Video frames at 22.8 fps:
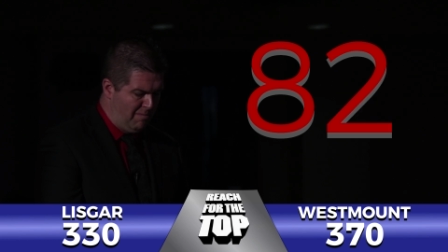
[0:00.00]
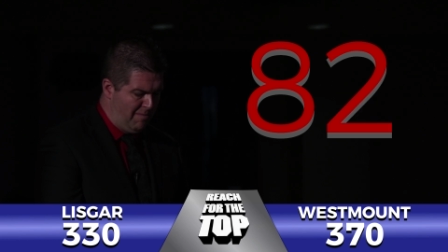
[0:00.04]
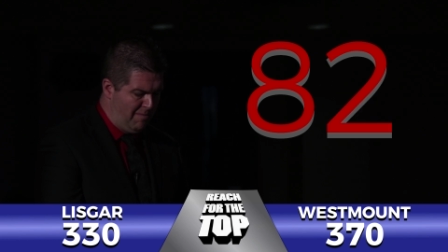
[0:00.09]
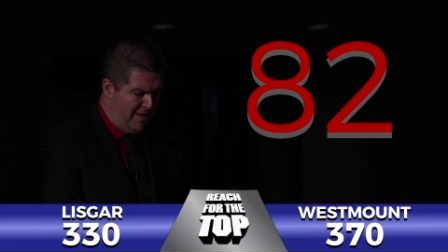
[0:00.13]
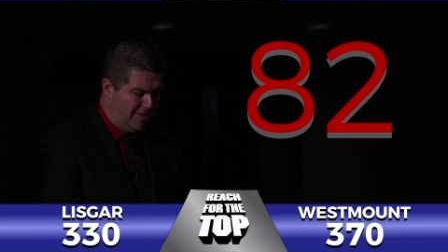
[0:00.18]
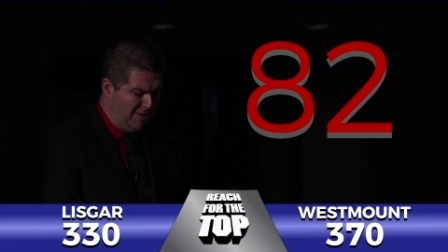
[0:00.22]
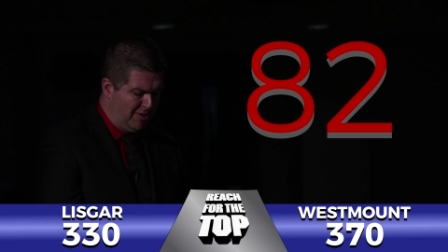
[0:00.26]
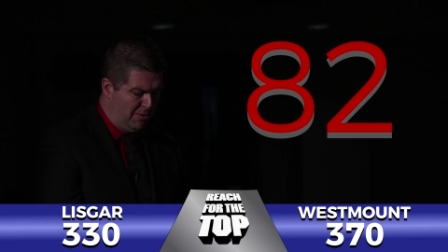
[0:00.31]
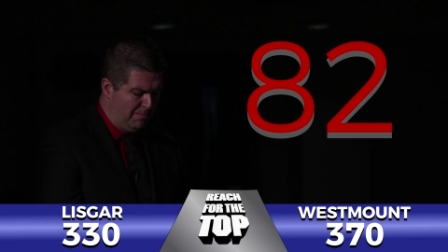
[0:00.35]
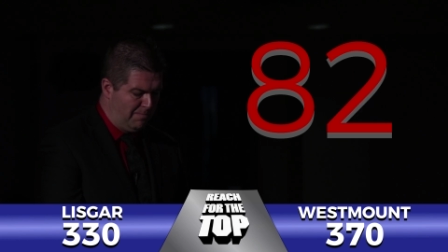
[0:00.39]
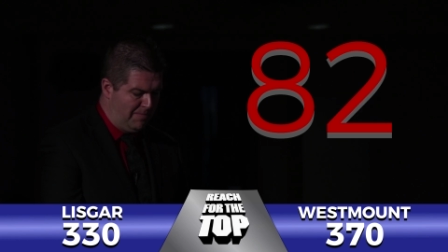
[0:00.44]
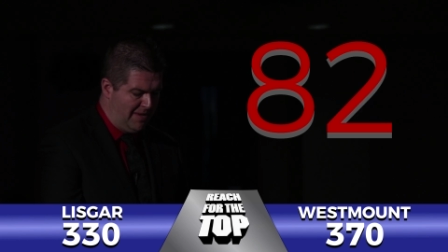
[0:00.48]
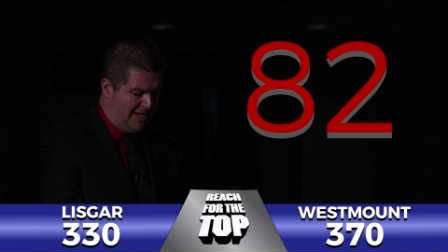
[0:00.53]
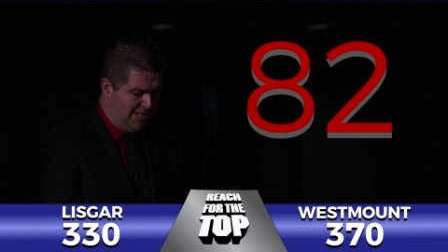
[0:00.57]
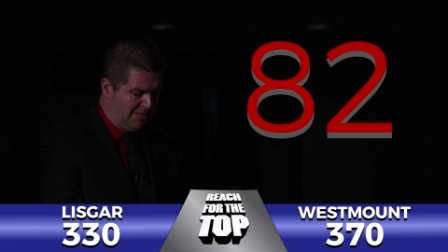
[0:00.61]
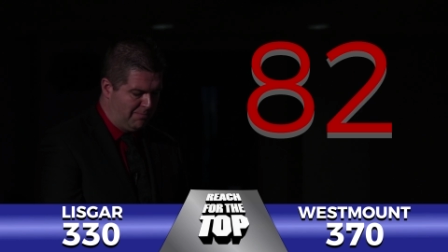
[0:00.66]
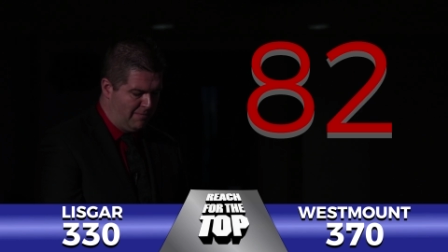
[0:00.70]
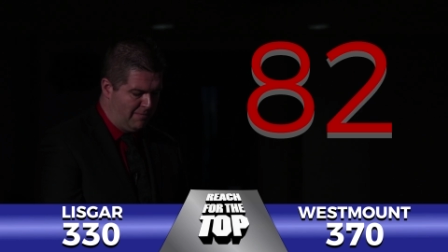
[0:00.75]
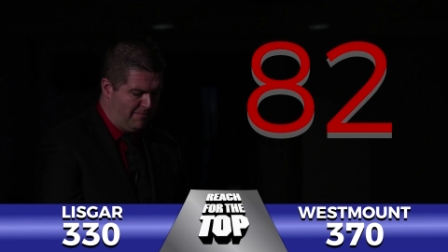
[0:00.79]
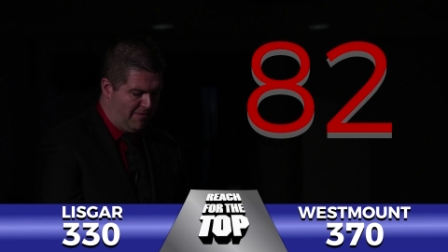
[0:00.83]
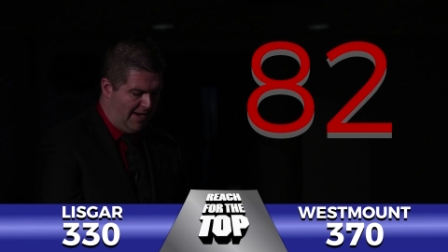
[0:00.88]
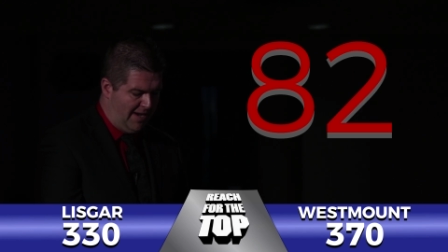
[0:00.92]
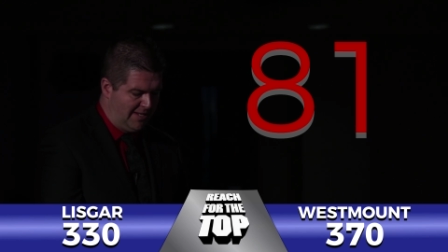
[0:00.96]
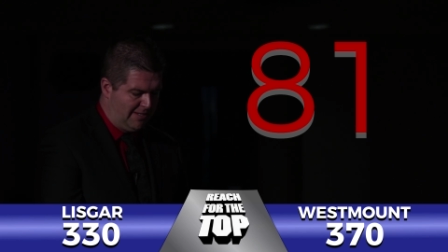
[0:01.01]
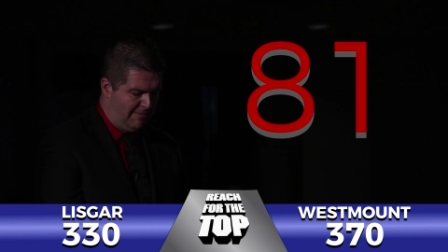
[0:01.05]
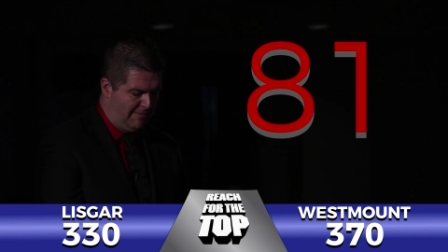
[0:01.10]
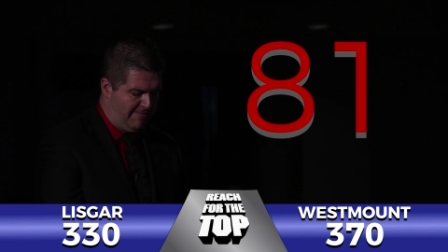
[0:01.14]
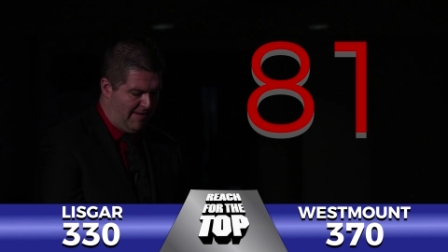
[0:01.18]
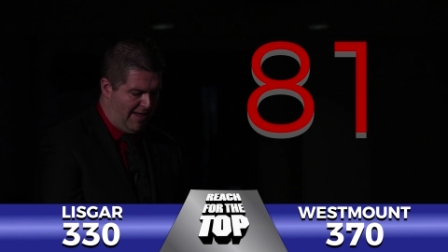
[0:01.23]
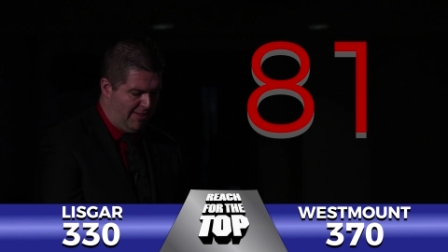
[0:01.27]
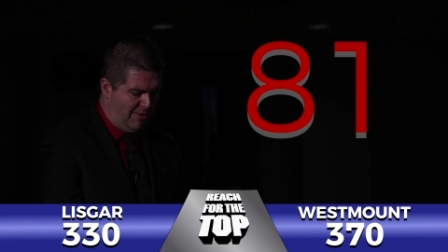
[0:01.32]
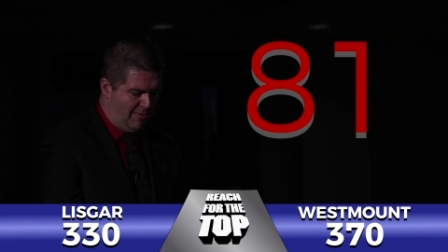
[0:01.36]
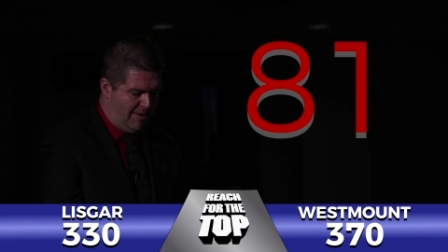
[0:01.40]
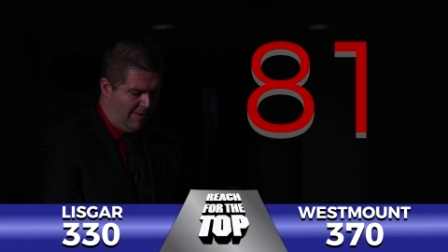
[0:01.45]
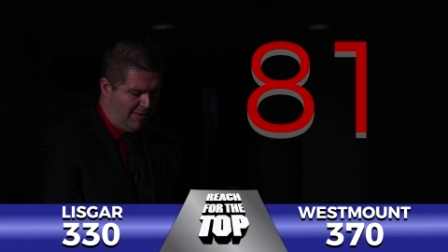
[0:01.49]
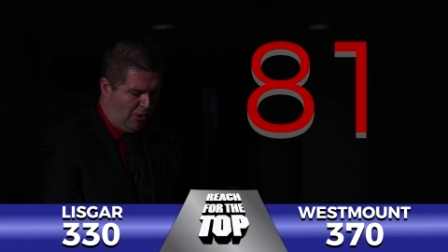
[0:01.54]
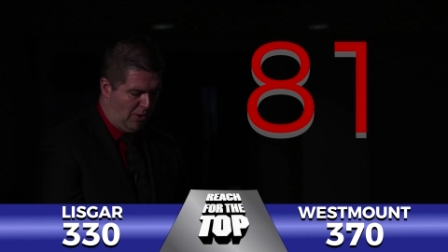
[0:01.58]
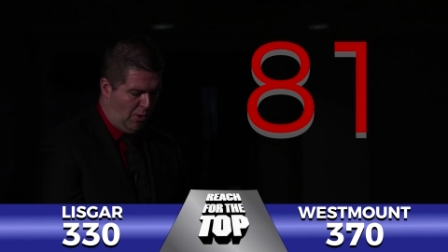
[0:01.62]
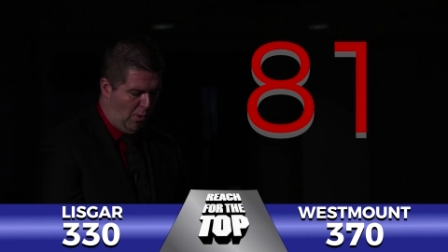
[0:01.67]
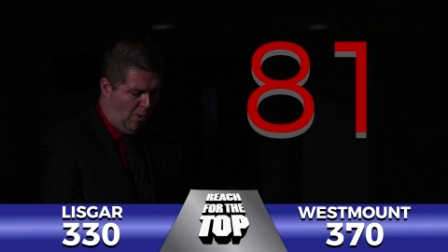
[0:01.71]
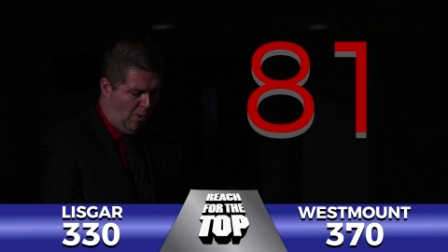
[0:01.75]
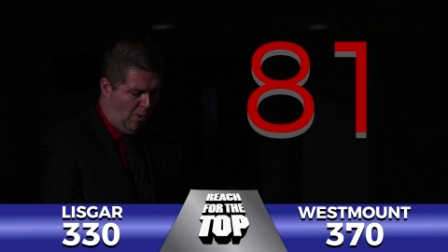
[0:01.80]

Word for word: What mythical beast provides the feather at